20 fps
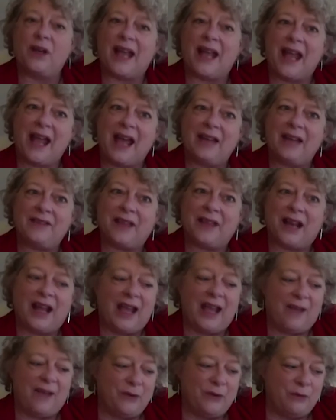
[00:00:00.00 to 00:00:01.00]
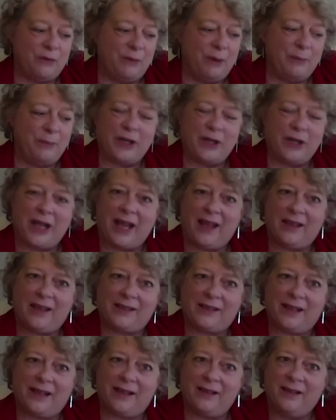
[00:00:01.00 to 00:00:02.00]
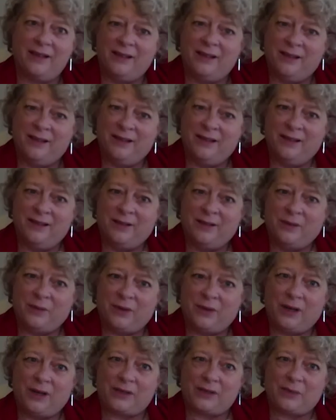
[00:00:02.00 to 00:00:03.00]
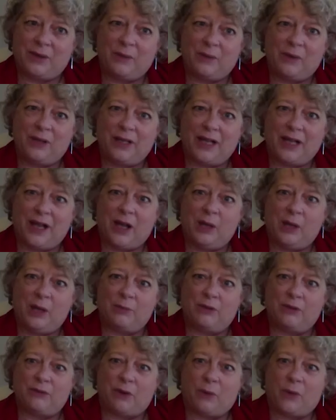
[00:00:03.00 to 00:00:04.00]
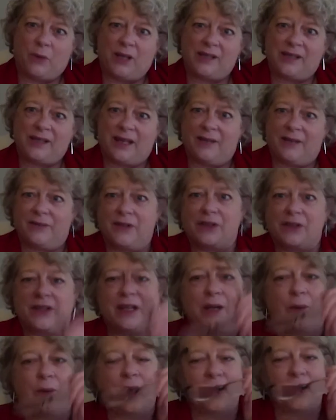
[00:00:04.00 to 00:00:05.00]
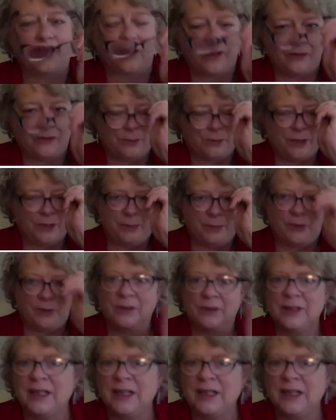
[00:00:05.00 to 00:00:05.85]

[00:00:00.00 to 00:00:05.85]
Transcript: add that I haven't remembered to ask you? Where else we want to go before we see if there's any questions from people?